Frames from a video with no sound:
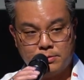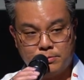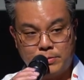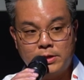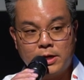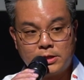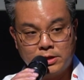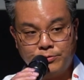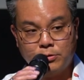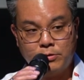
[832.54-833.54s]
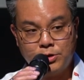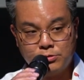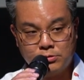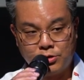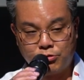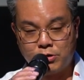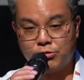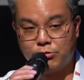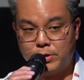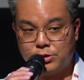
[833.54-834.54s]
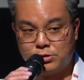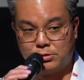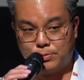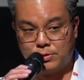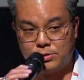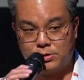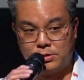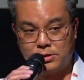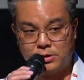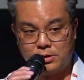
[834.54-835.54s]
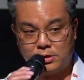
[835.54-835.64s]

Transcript: My next influential and transformational person